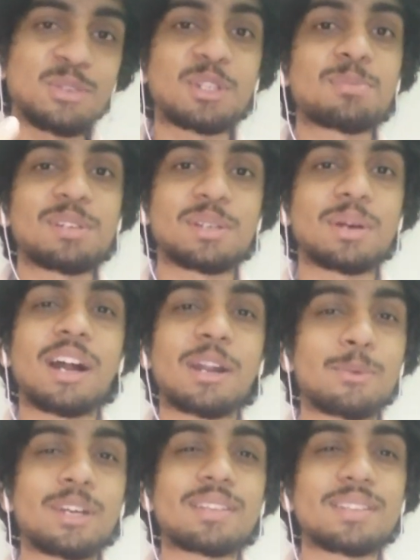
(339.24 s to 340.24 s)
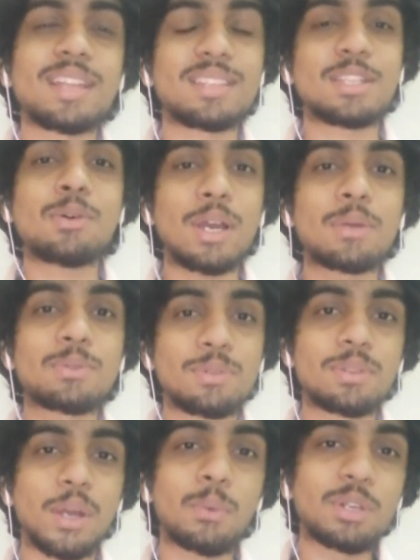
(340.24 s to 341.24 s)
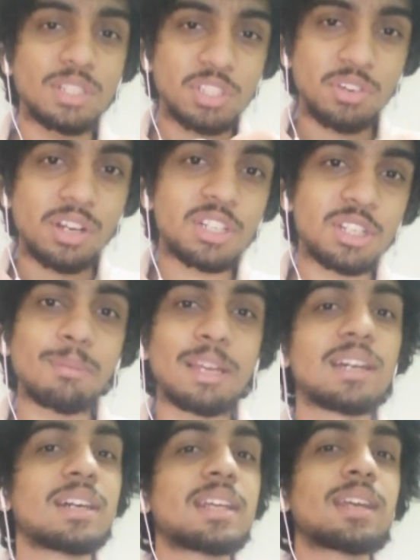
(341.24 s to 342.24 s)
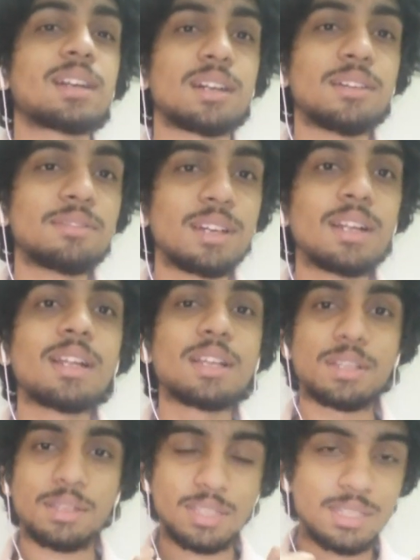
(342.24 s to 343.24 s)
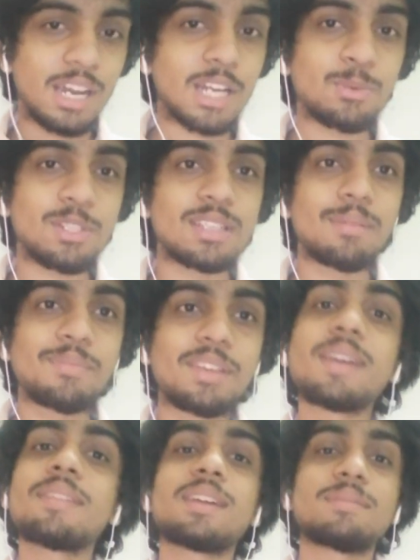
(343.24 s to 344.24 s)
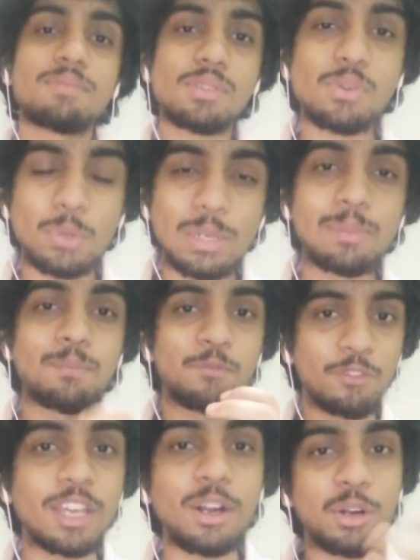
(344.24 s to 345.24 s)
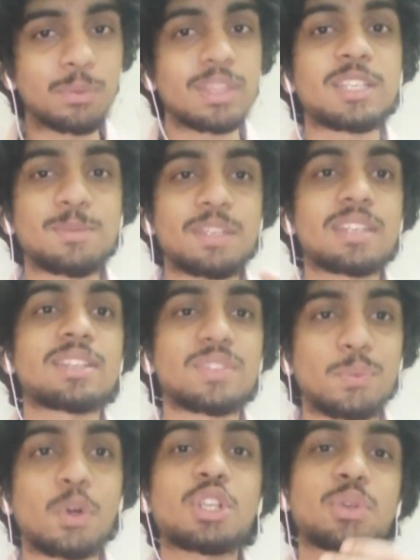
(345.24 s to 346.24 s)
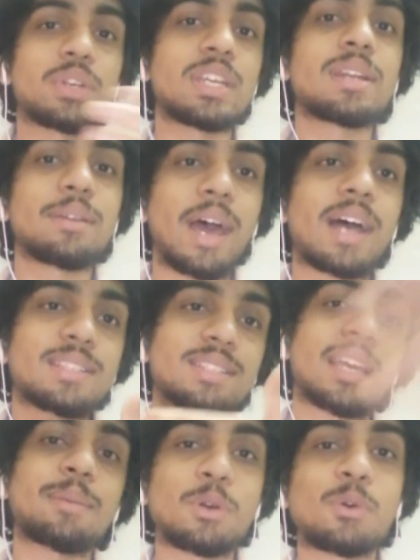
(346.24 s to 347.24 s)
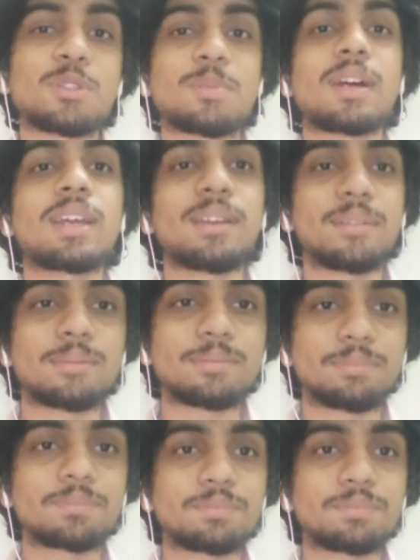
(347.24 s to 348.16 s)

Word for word: or to be make it suitable to hardware so that's how i would i would structure my learning curve start with something and then you will figure out with experience what you need as time goes by